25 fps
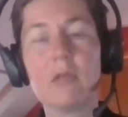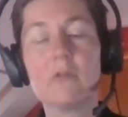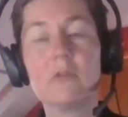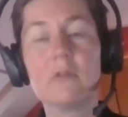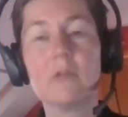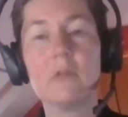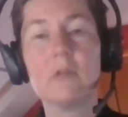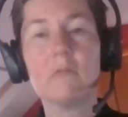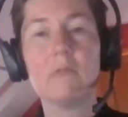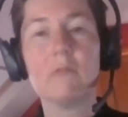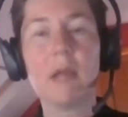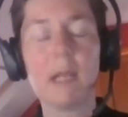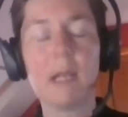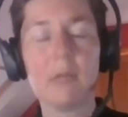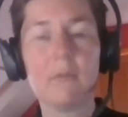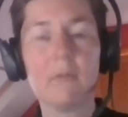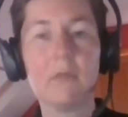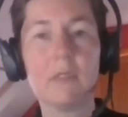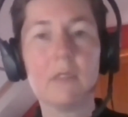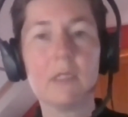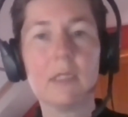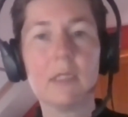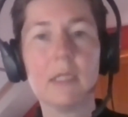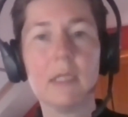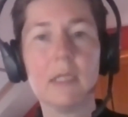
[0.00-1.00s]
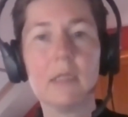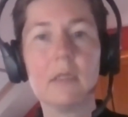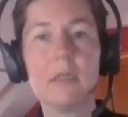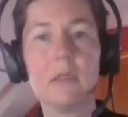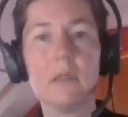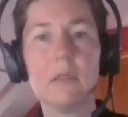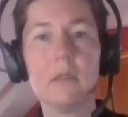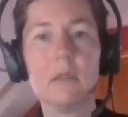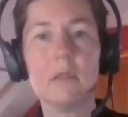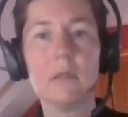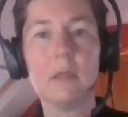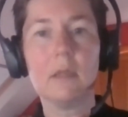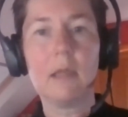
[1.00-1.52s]
to the relevant
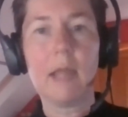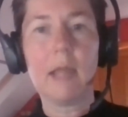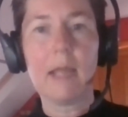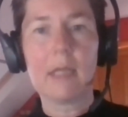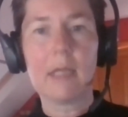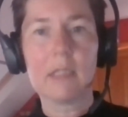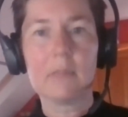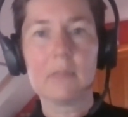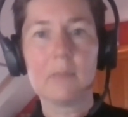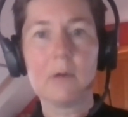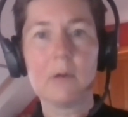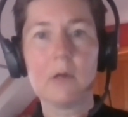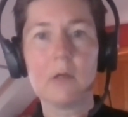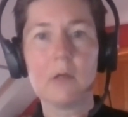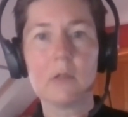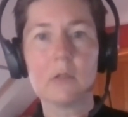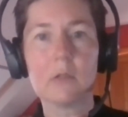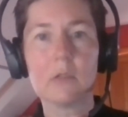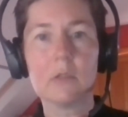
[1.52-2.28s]
clinical expert